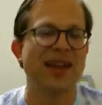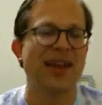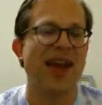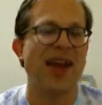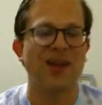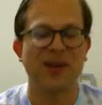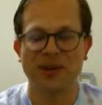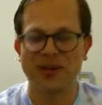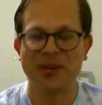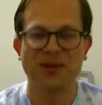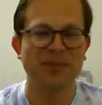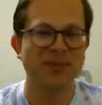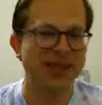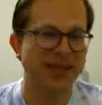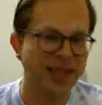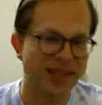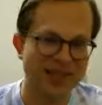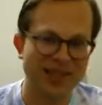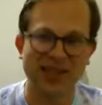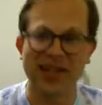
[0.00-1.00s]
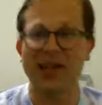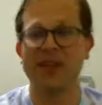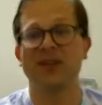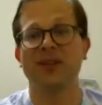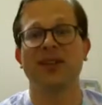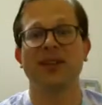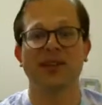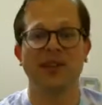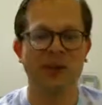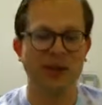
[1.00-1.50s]
and there's some tickets that I
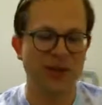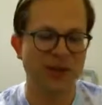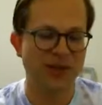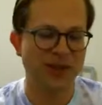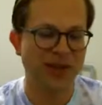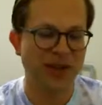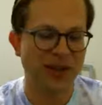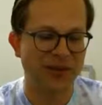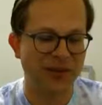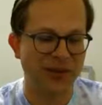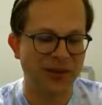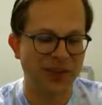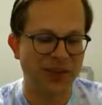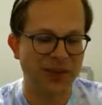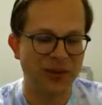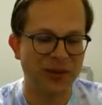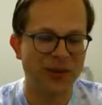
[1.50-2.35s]
tours that I really go